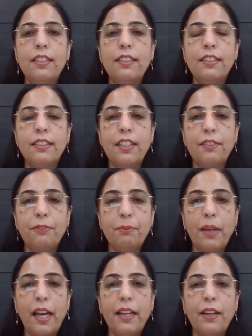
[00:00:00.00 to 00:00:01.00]

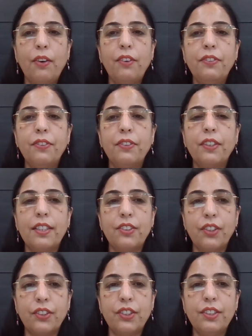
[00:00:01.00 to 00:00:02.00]
supply of
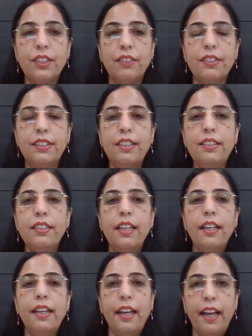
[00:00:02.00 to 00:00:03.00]
construction services,
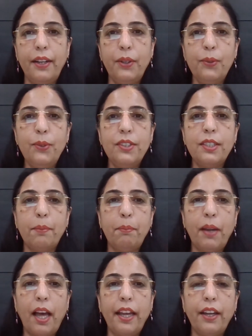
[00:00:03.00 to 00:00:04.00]
and two,
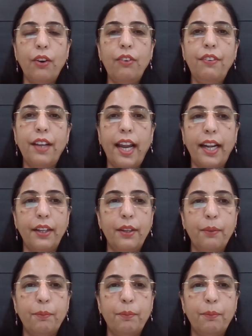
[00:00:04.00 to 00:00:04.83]
supply of land.